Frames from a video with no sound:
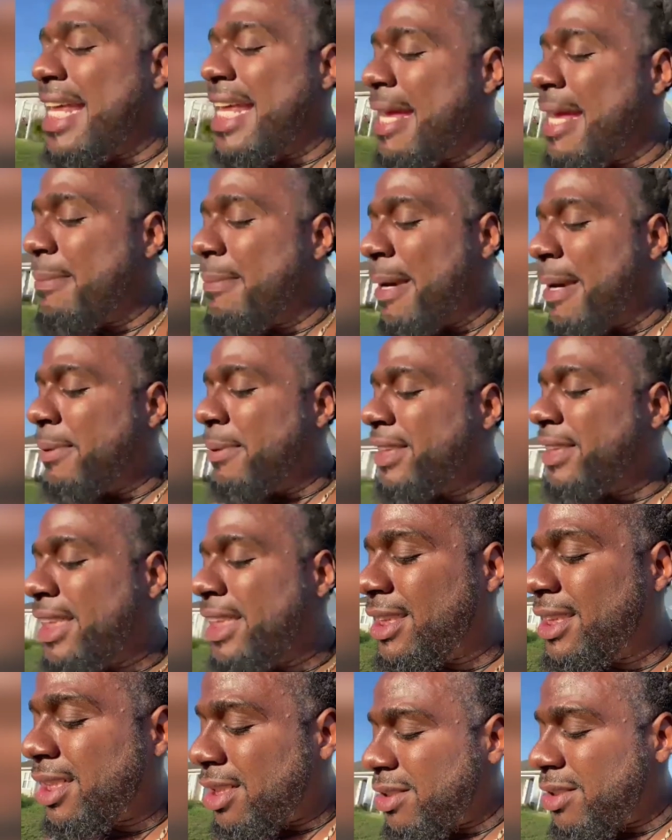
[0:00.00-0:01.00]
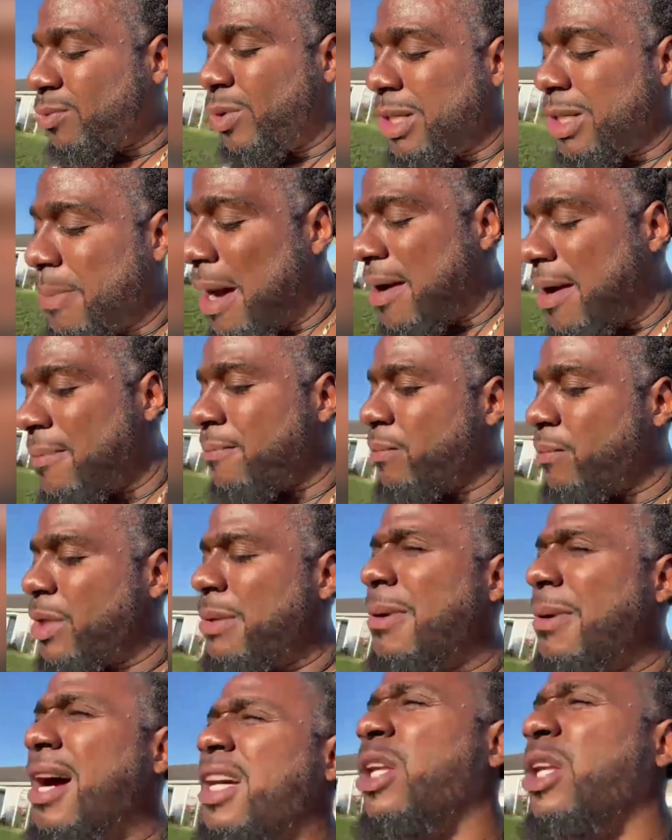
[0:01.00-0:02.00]
man, but it's one of my
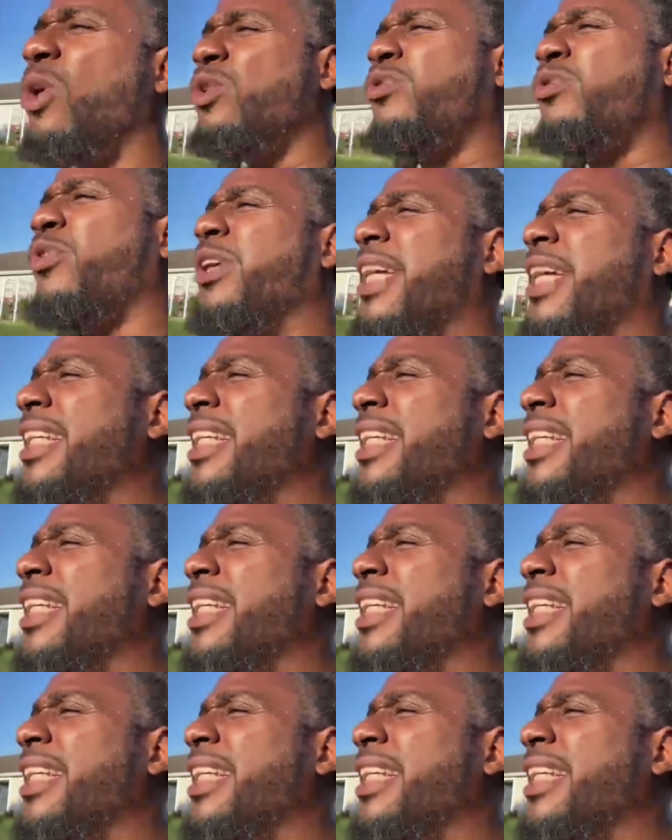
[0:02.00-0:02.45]
close friends,